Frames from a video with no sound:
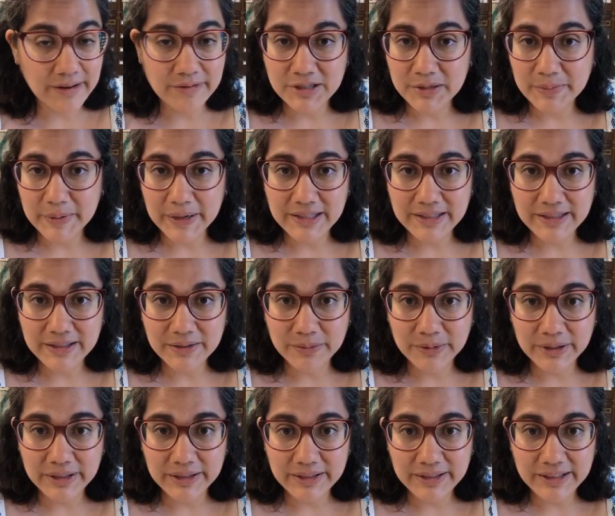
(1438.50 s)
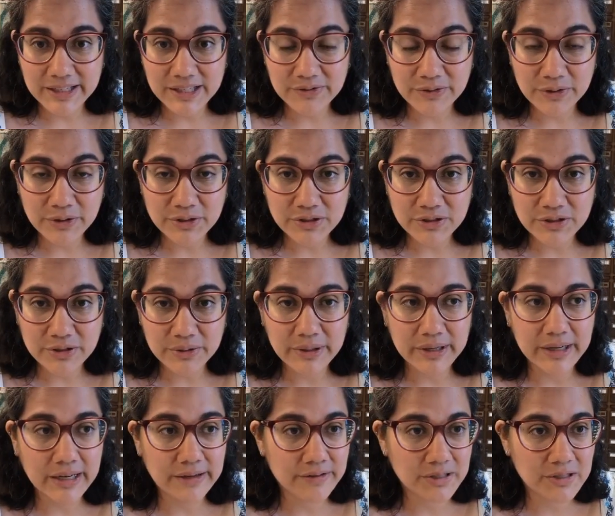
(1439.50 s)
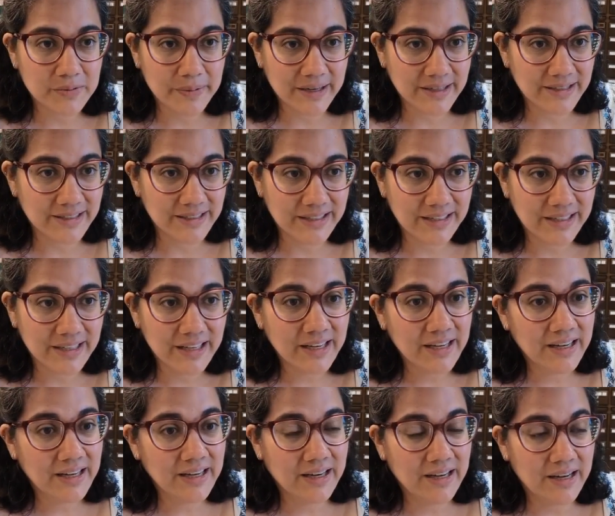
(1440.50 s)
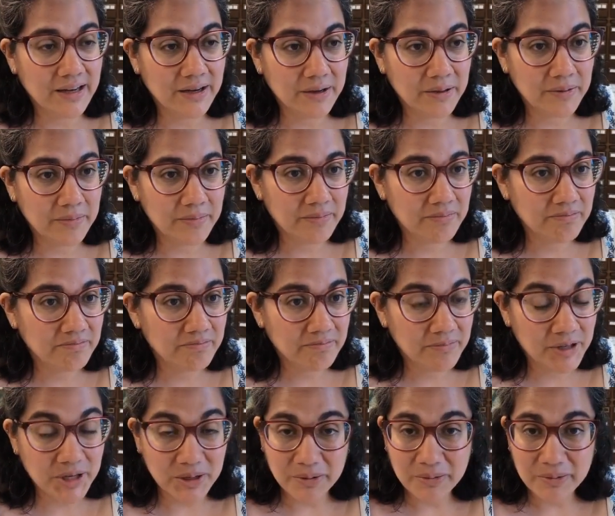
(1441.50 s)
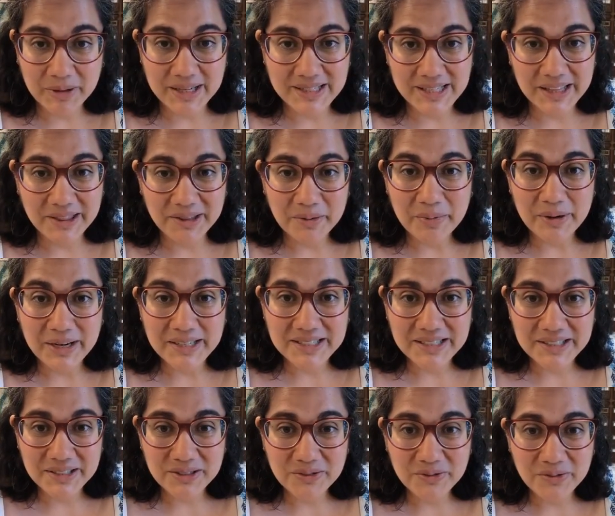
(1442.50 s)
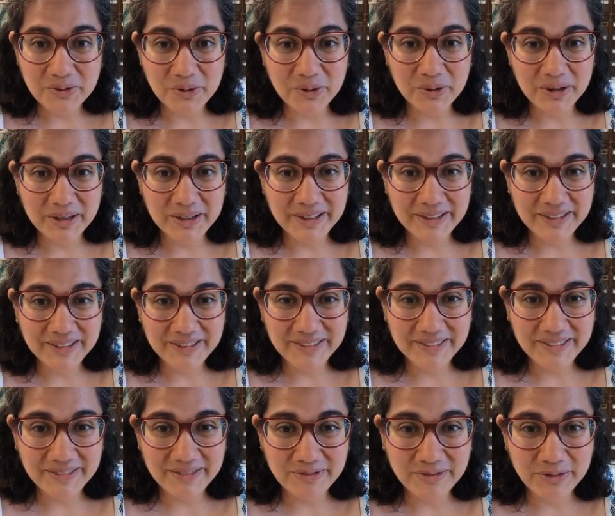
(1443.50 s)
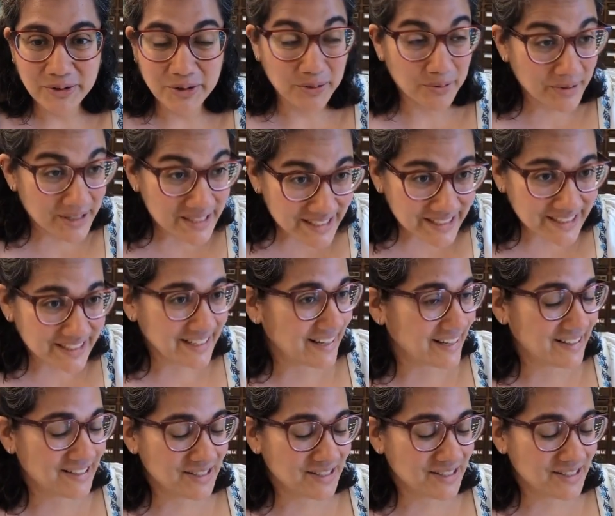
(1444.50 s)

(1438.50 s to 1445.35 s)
respected what these folks are doing. I respected, they set their prices for a reason,